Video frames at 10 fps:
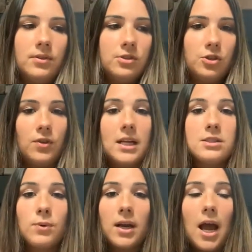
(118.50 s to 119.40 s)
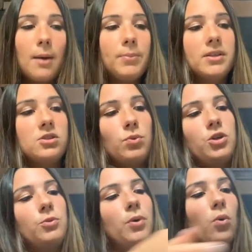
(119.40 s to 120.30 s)
So that's what happens when
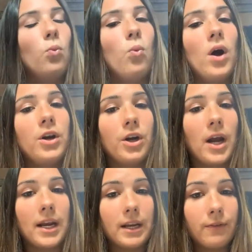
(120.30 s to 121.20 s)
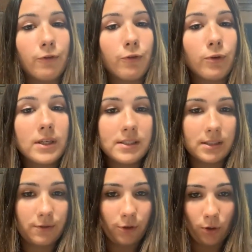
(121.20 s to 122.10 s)
you put water and it
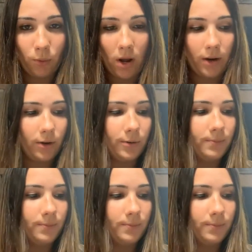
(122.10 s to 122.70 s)
freezes for a while.